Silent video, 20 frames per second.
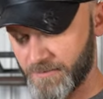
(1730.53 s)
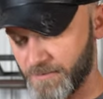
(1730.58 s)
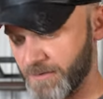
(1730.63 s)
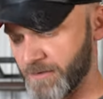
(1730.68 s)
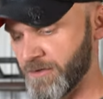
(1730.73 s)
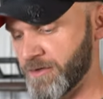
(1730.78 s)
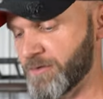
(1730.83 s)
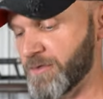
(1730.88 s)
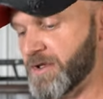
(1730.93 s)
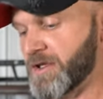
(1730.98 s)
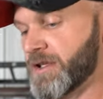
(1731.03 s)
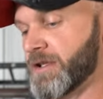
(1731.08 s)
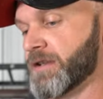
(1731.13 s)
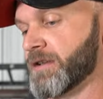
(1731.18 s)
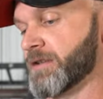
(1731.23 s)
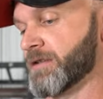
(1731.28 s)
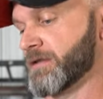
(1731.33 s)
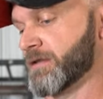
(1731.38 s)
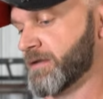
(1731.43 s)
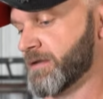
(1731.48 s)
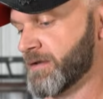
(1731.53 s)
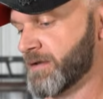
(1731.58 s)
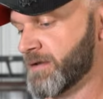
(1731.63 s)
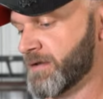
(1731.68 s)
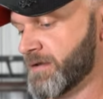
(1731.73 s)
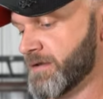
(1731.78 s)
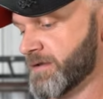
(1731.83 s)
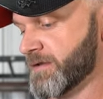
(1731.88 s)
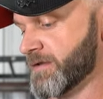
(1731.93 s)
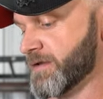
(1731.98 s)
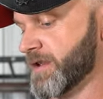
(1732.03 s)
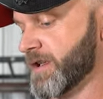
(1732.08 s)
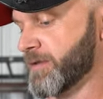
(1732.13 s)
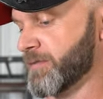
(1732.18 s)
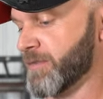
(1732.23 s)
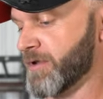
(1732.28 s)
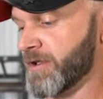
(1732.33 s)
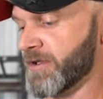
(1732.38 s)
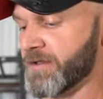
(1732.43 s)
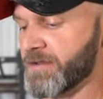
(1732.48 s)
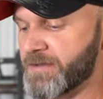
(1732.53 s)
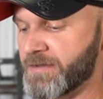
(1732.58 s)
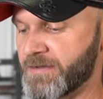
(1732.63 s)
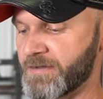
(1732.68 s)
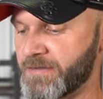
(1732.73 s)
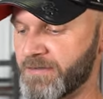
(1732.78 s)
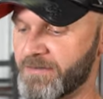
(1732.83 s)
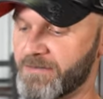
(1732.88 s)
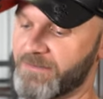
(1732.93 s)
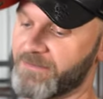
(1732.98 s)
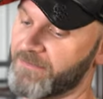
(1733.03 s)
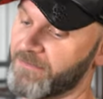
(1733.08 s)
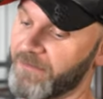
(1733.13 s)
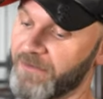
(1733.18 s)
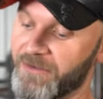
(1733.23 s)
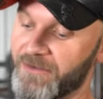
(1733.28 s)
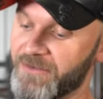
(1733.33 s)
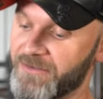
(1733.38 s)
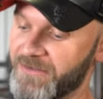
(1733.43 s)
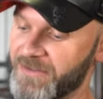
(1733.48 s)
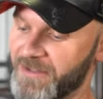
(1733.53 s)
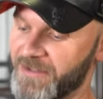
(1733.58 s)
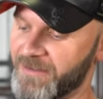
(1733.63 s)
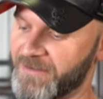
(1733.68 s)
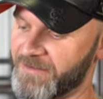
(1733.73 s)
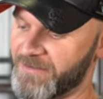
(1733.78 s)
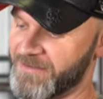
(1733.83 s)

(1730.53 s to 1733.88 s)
they're going to be ten bucks for the set.